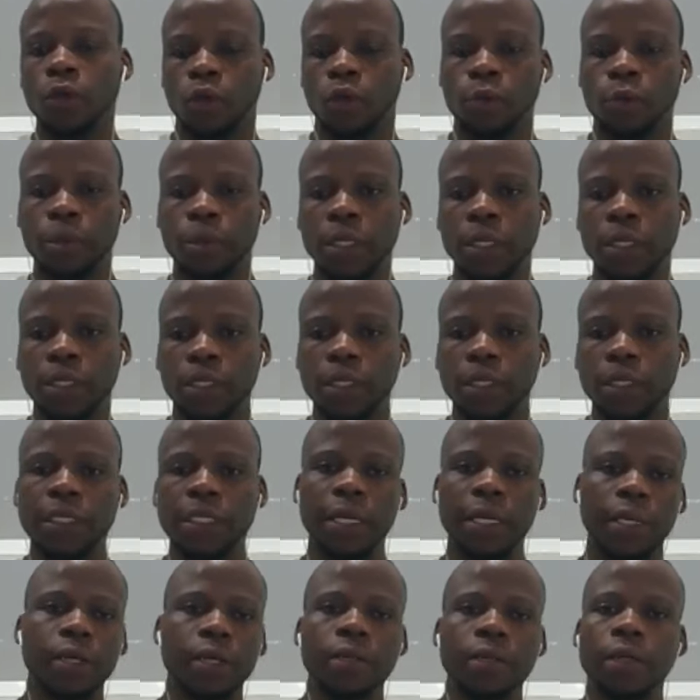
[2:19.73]
communities,
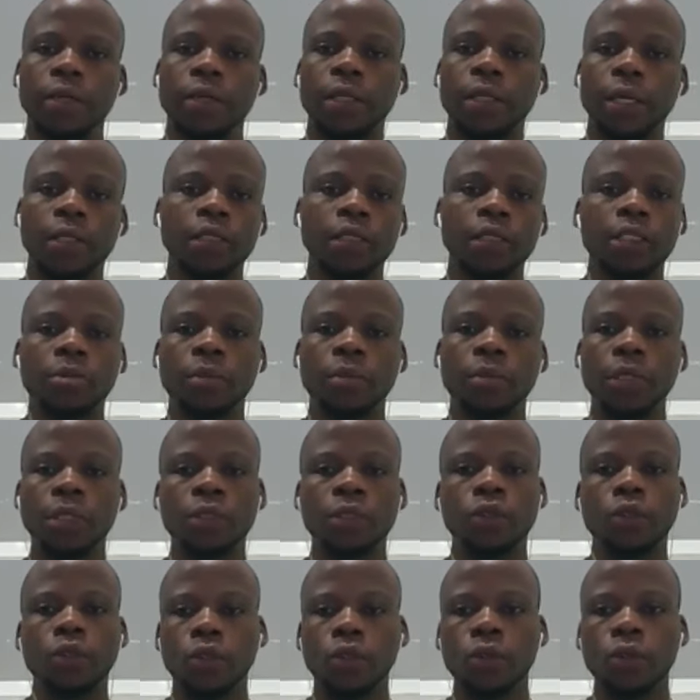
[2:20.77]
anything that
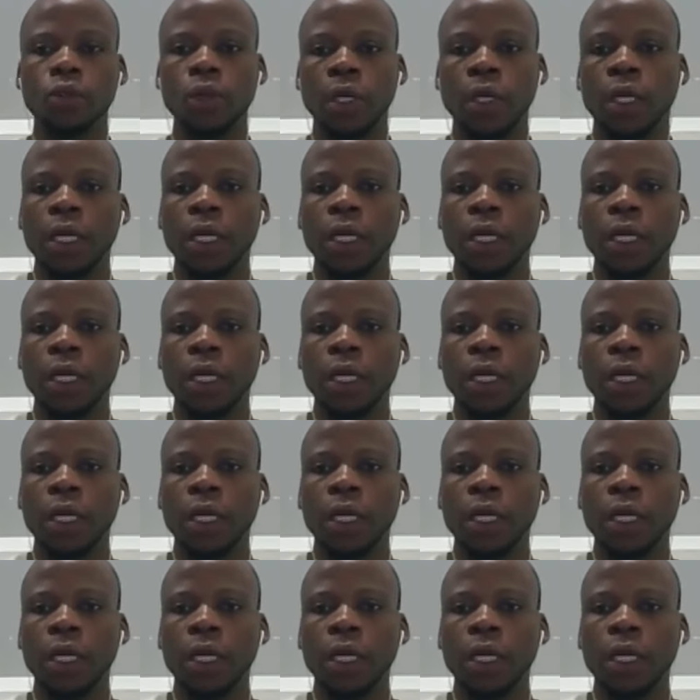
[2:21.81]
speaks to